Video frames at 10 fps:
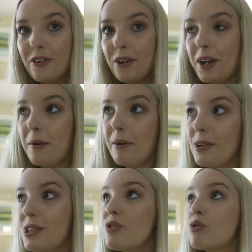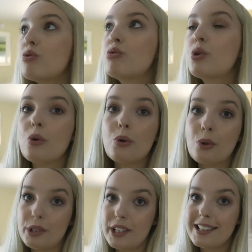for you, because it's
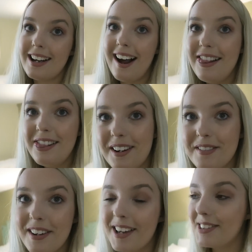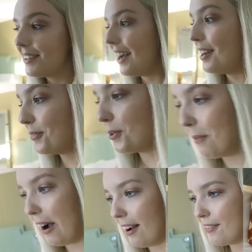gorgeous. I love it. I saw it in
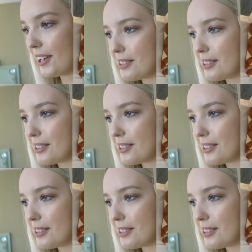Walmart. I think